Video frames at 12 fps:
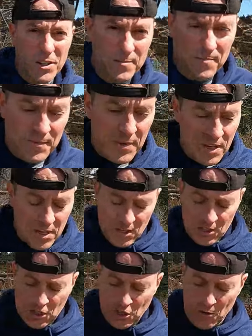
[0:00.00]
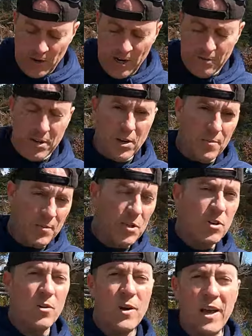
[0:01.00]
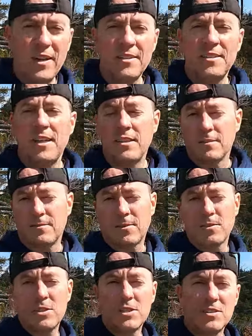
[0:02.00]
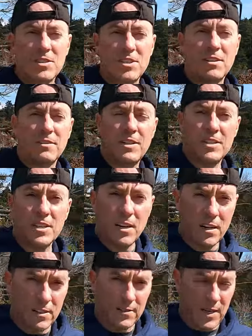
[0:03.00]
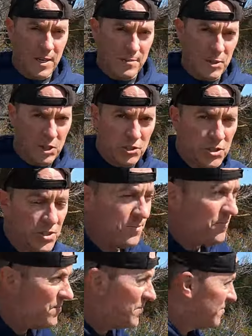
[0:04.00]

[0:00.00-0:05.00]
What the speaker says: good. So here we go. I'm gonna go ahead and take the first series of images.